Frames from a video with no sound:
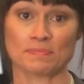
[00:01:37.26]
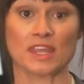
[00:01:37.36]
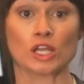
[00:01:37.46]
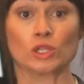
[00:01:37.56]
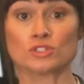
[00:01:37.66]

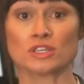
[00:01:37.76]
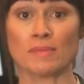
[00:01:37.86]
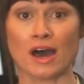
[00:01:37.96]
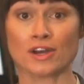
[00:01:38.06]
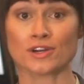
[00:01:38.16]
They closely
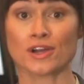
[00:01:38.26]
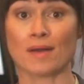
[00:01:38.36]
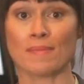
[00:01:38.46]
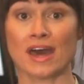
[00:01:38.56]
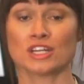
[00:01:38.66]
monitor
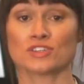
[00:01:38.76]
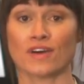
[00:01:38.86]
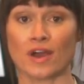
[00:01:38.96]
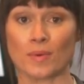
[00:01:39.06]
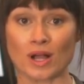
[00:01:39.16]
and manage
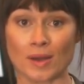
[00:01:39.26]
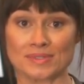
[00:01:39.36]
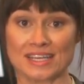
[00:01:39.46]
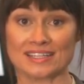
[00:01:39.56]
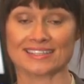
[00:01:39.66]
firewall
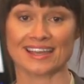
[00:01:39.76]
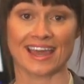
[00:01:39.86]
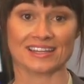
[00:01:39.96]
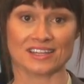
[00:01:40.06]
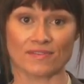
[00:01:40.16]
updates,
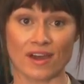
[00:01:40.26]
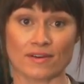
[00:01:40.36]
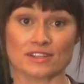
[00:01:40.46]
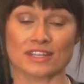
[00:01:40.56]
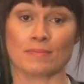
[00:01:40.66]

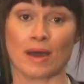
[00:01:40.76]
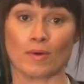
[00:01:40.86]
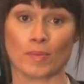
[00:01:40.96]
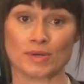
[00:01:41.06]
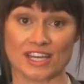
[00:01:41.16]
antivirus and
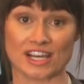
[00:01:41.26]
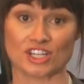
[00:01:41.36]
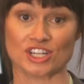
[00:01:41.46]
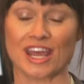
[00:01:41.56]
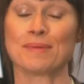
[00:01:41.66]
malware
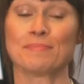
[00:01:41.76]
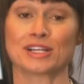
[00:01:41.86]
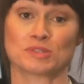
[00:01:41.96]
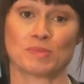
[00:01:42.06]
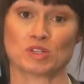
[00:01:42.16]
protection, and
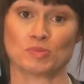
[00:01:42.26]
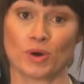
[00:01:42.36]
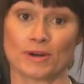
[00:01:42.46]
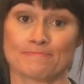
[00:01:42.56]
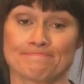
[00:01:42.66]
much, much
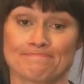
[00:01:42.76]
more.